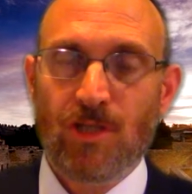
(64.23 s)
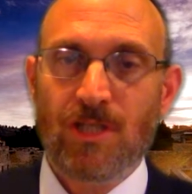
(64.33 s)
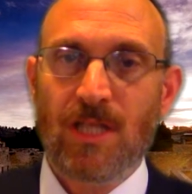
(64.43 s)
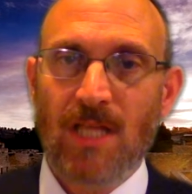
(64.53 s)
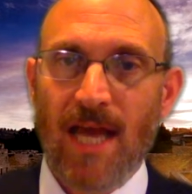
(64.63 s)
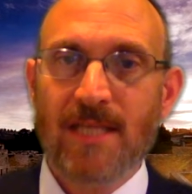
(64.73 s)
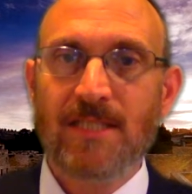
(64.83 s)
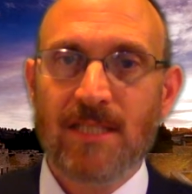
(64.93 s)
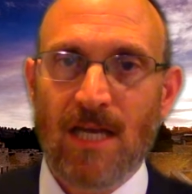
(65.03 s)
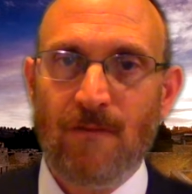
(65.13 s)
is the
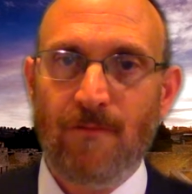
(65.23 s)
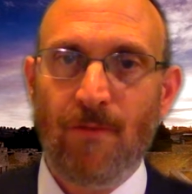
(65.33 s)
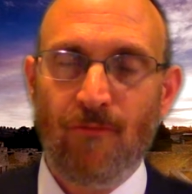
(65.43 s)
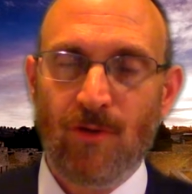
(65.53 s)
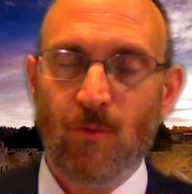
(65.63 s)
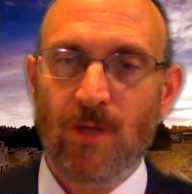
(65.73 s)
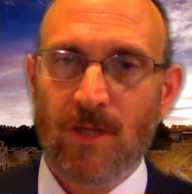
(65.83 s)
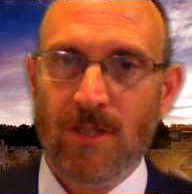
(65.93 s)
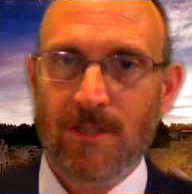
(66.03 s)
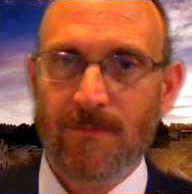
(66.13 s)
last day of the 3
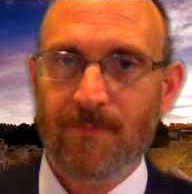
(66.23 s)
weeks.